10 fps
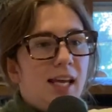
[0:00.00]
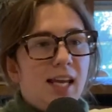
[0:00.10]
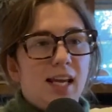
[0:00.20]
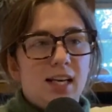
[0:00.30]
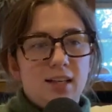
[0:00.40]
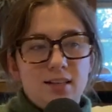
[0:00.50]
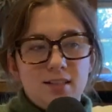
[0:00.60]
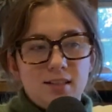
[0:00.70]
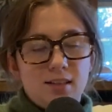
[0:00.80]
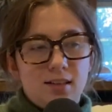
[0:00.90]

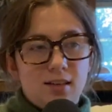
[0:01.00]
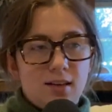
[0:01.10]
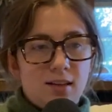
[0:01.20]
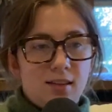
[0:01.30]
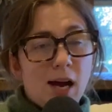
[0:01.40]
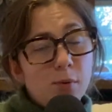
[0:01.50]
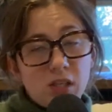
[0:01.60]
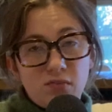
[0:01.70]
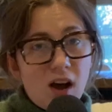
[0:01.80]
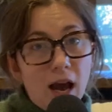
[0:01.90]
and that
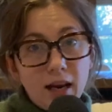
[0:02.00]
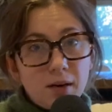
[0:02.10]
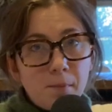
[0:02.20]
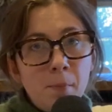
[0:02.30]
was fine.